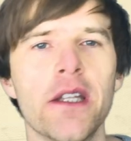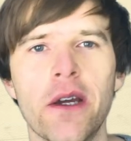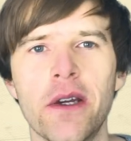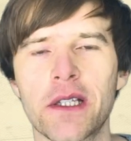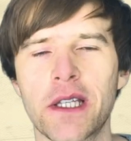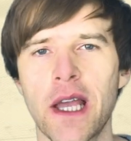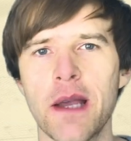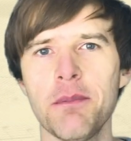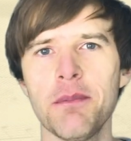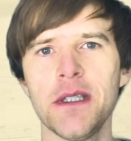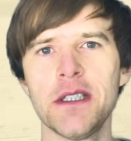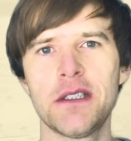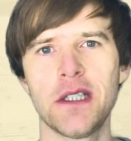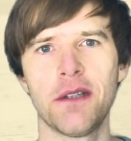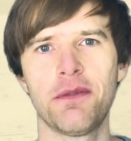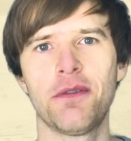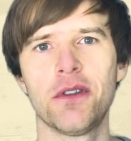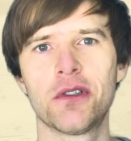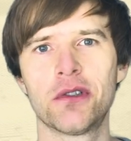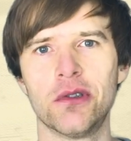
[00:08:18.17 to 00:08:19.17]
Now it can be
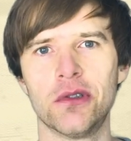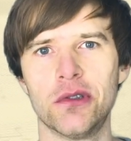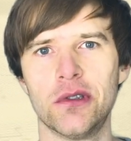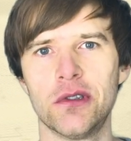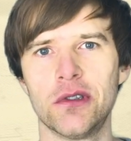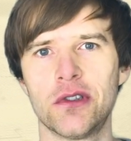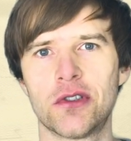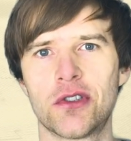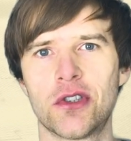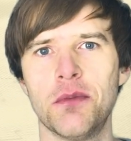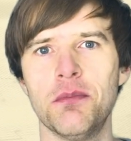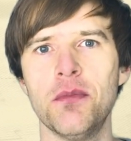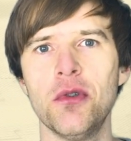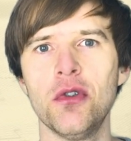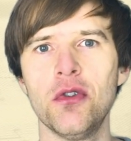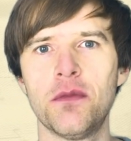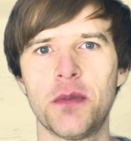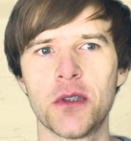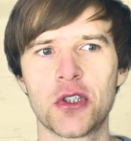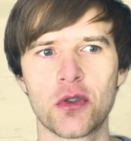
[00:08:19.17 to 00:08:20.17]
difficult to
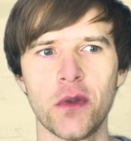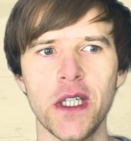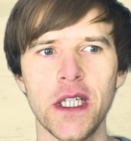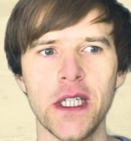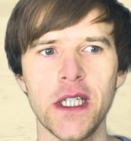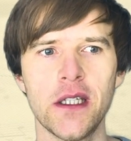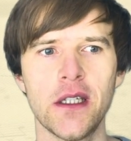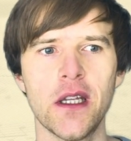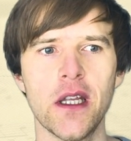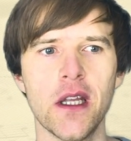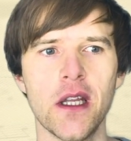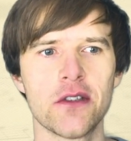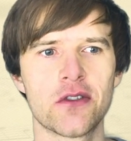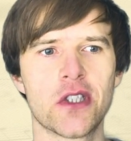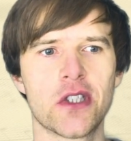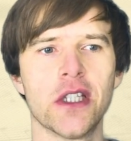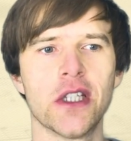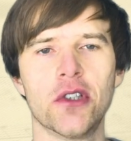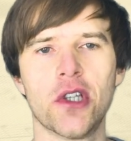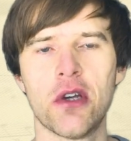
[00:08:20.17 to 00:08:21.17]
move between
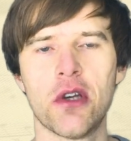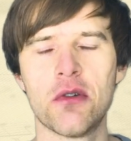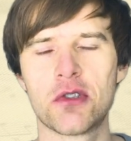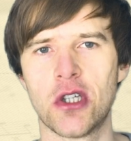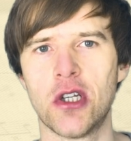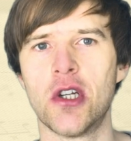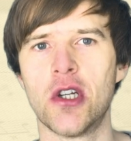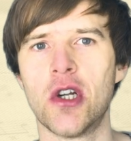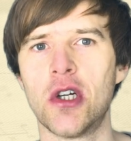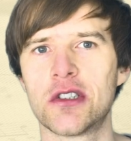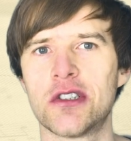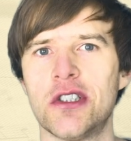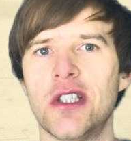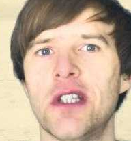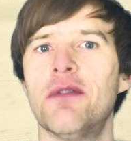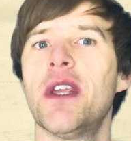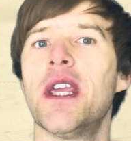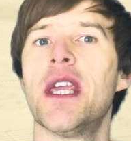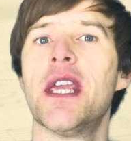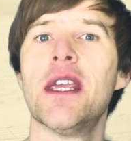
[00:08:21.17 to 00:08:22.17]
single notes and an
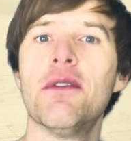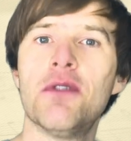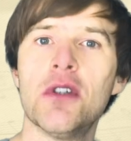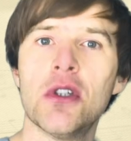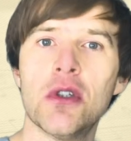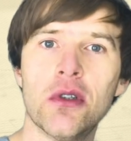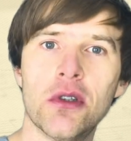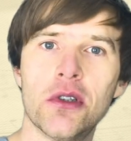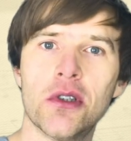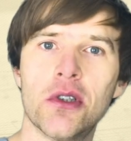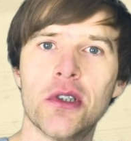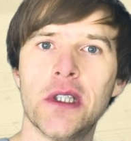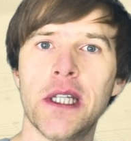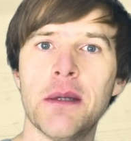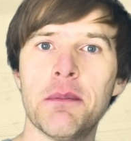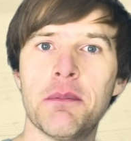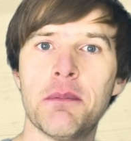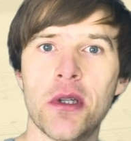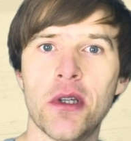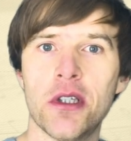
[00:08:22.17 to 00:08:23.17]
octave if you're
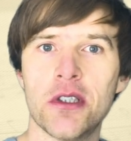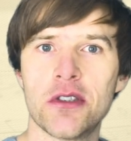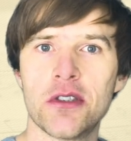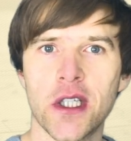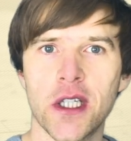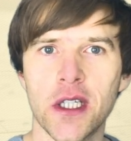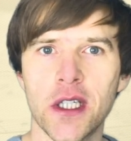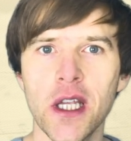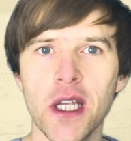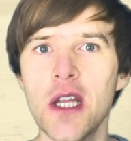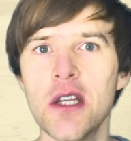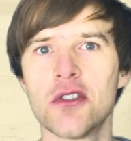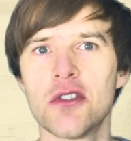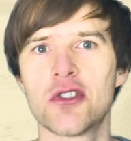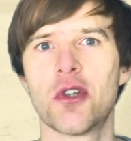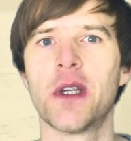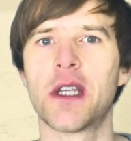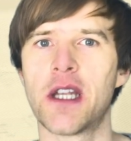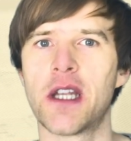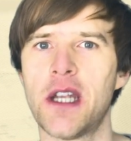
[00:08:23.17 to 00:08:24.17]
lip pursing,
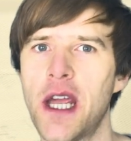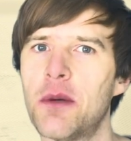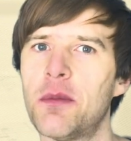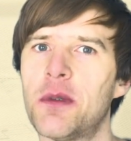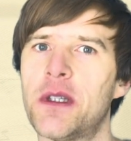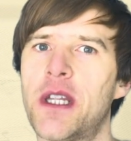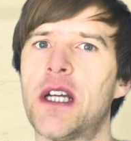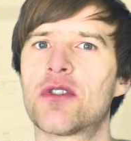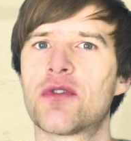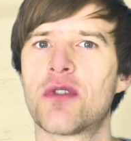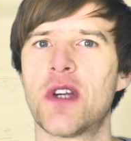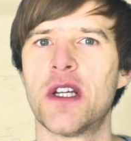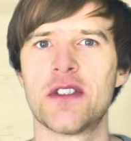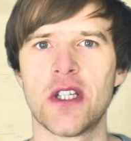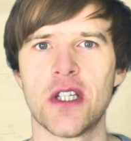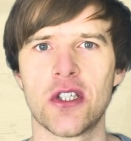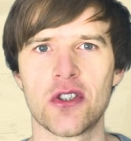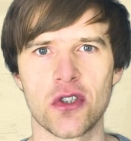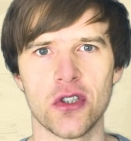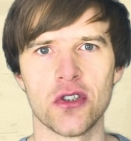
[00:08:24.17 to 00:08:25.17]
so it can help with that
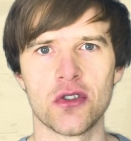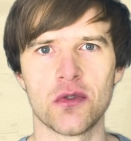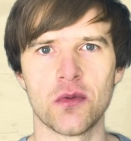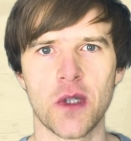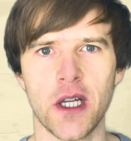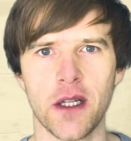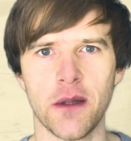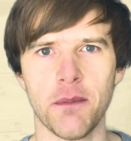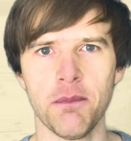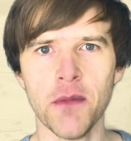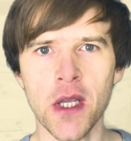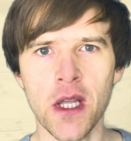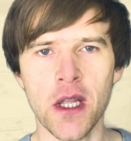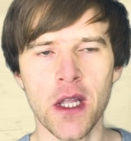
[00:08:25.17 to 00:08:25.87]
transition as well.